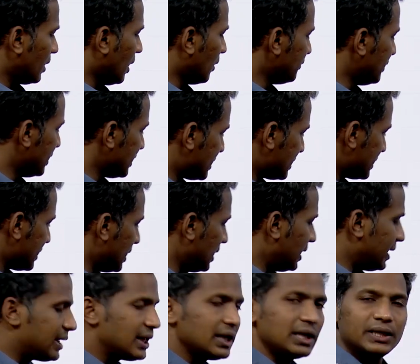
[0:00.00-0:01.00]
Now this is a
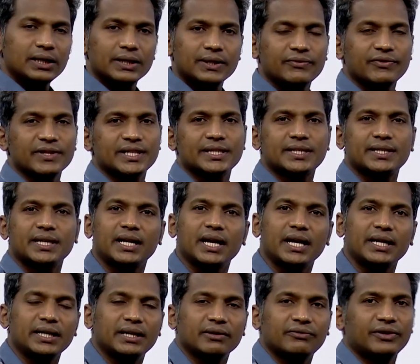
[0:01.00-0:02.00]
little twisted
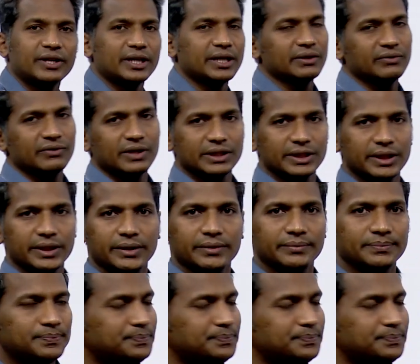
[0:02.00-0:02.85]
and different question.